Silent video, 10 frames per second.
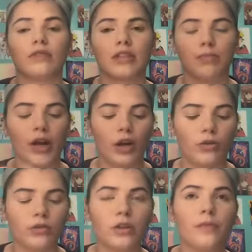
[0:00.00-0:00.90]
is my
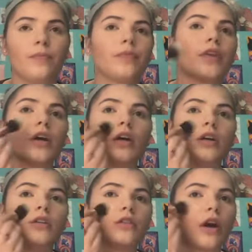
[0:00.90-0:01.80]
nose.
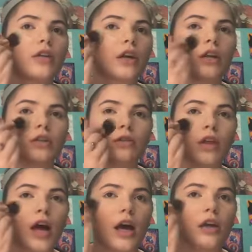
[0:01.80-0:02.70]
So I try to do
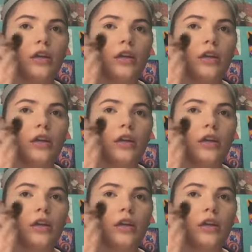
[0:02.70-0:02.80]
that.